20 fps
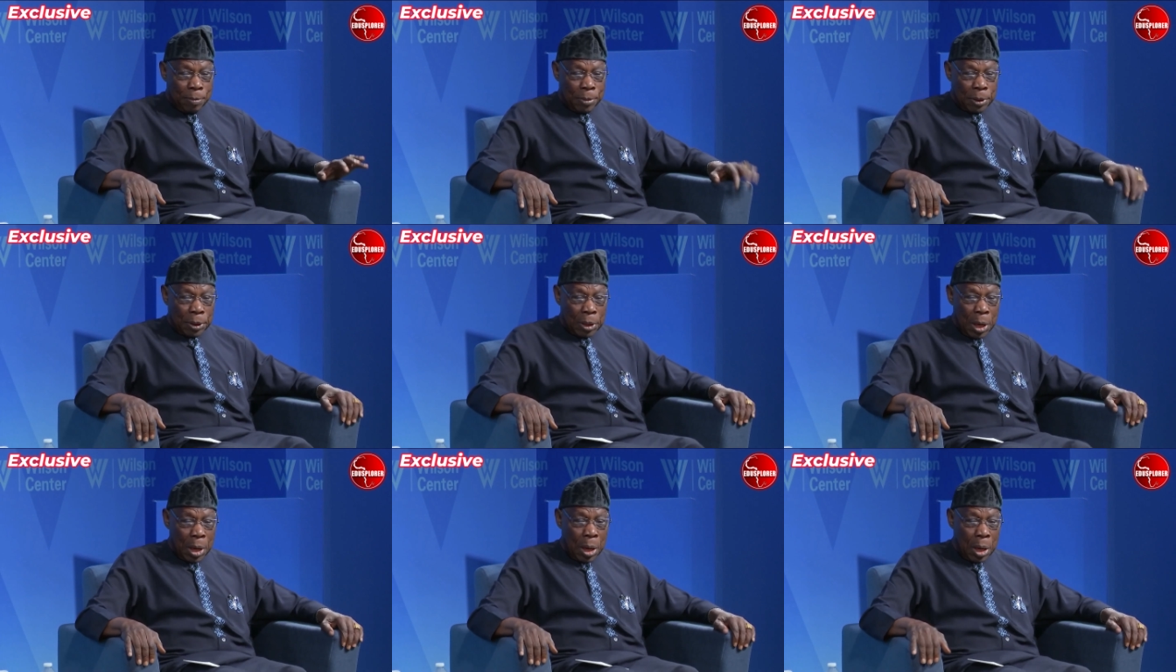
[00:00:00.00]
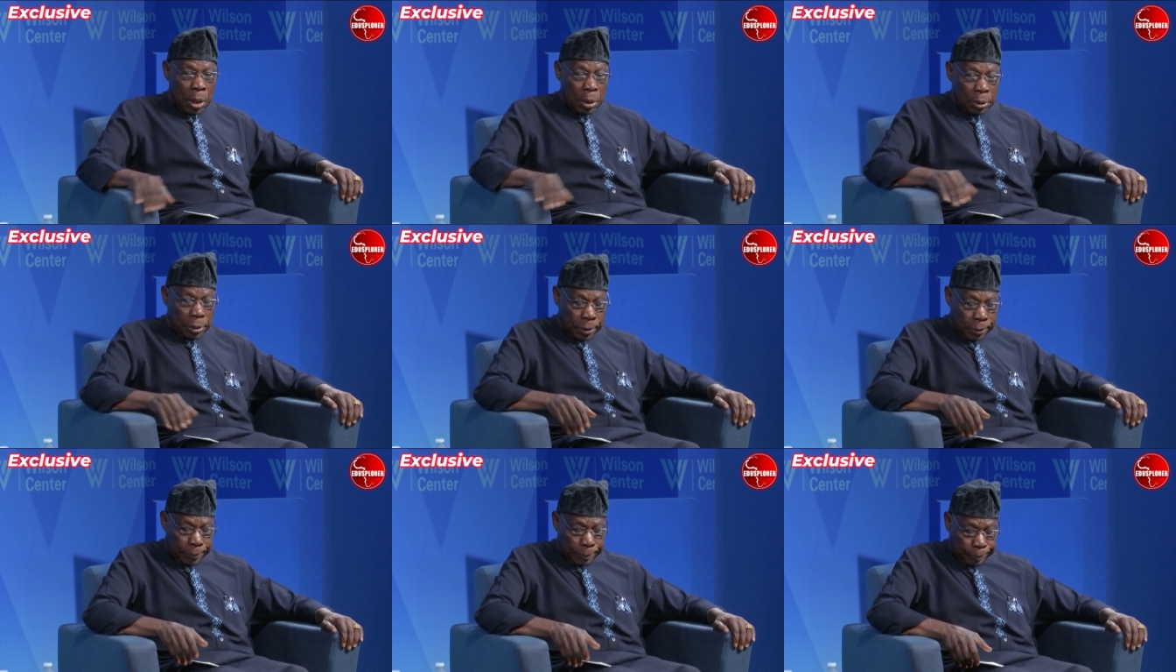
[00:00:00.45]
in our
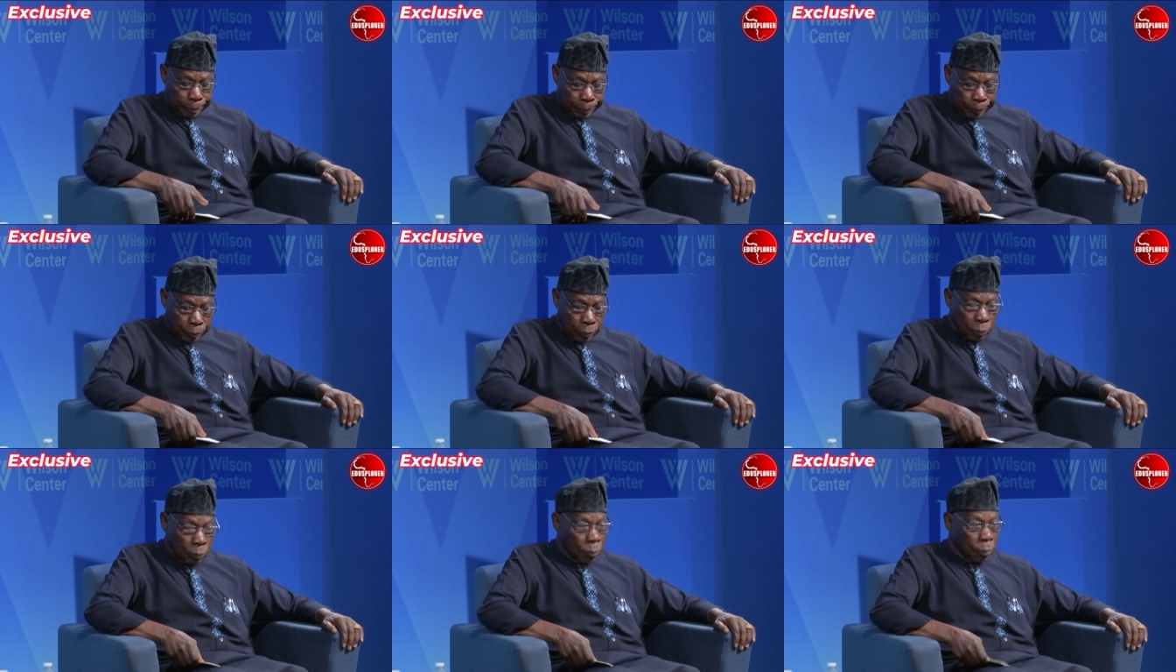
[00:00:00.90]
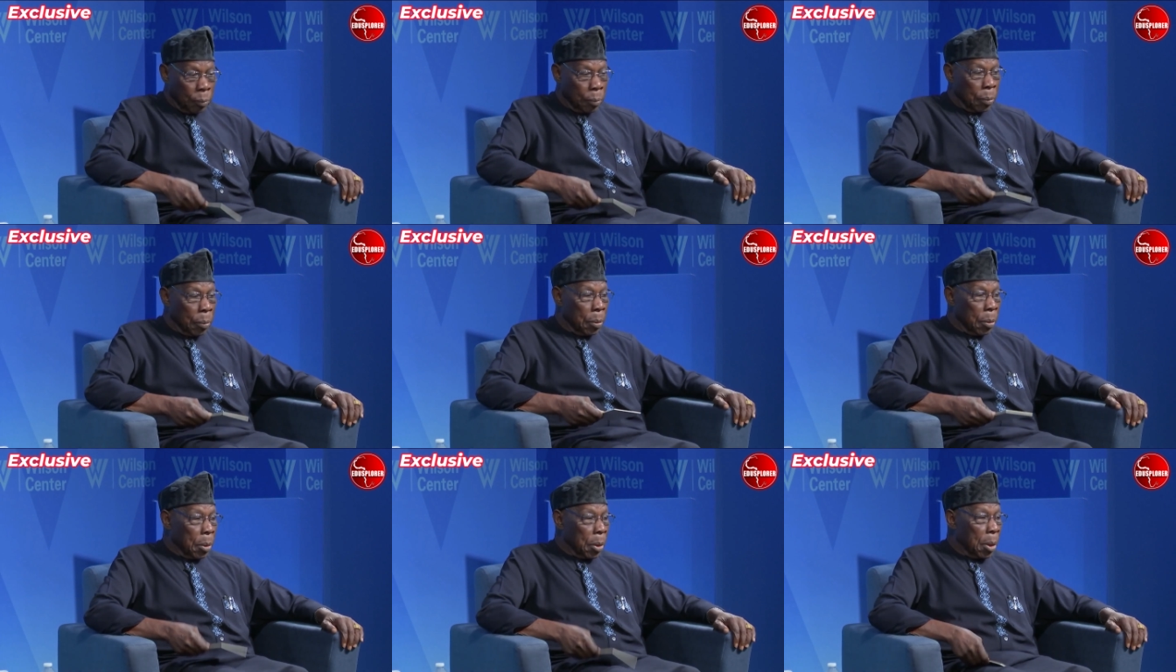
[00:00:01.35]
hand.
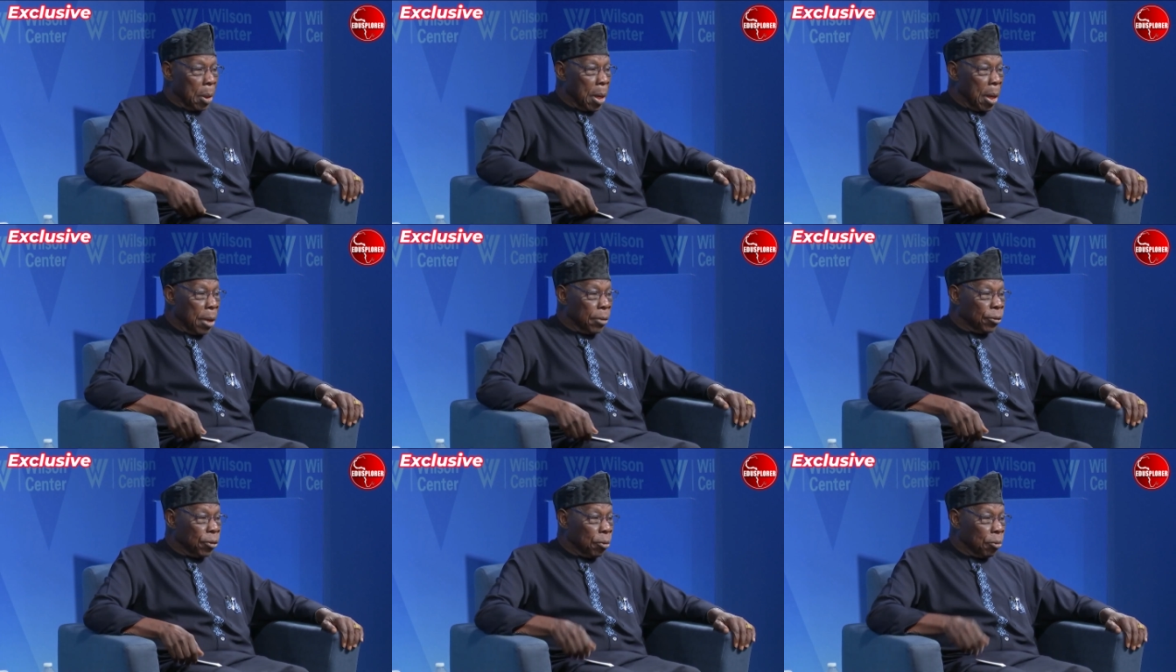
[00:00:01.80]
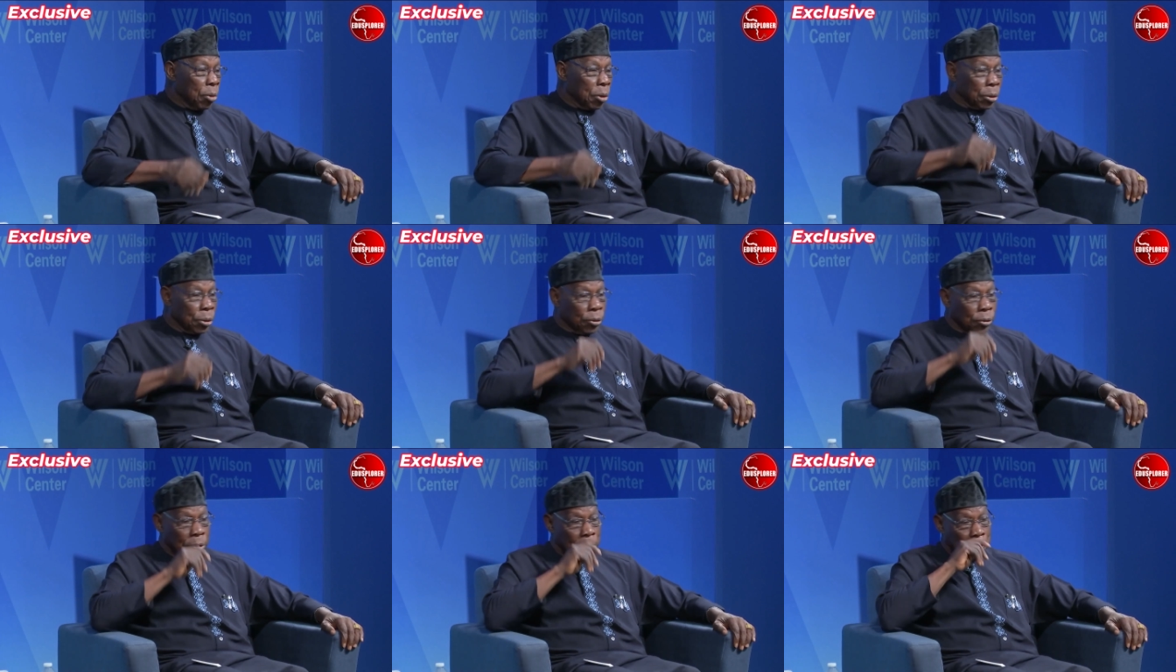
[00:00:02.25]
I said, what
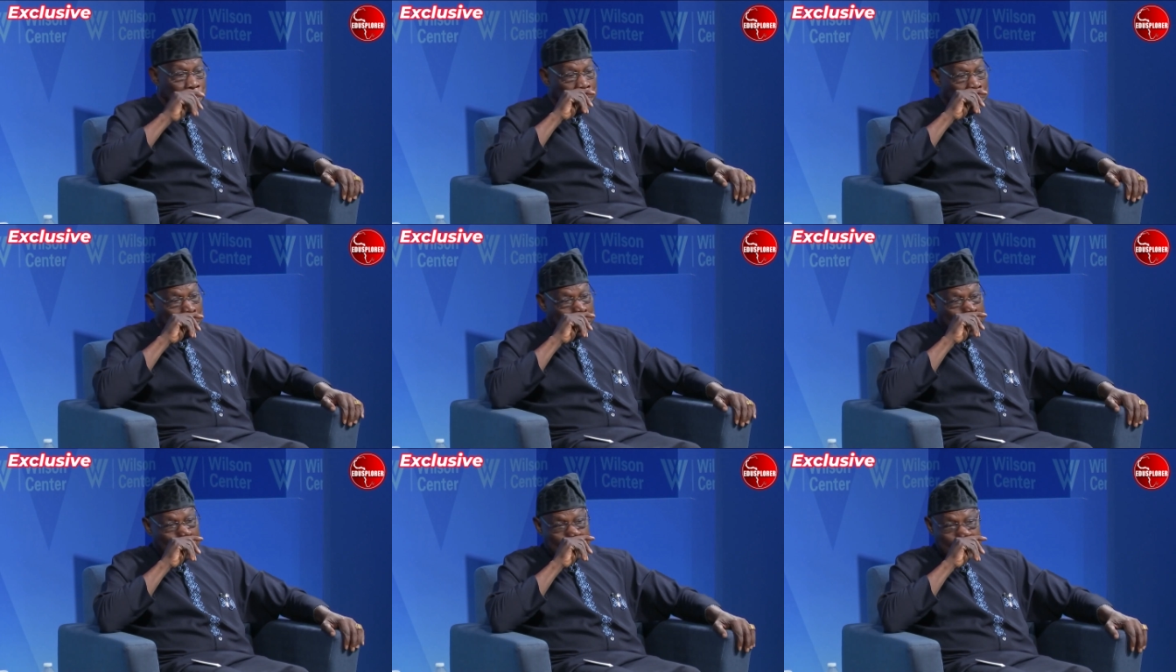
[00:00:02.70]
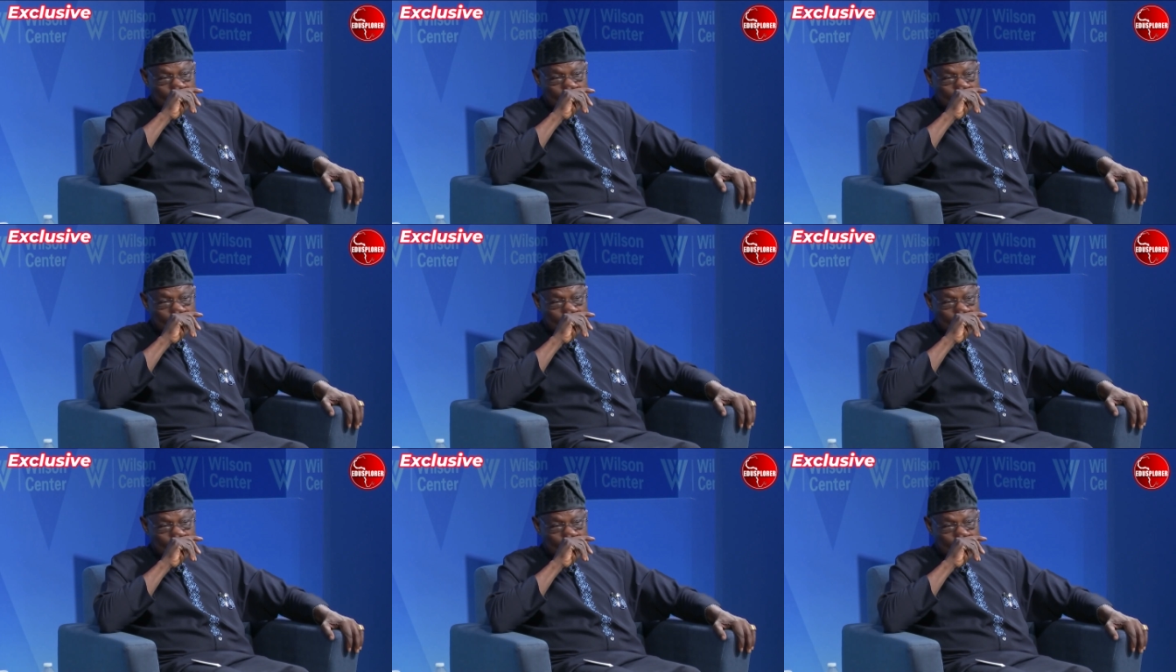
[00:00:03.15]
is the problem?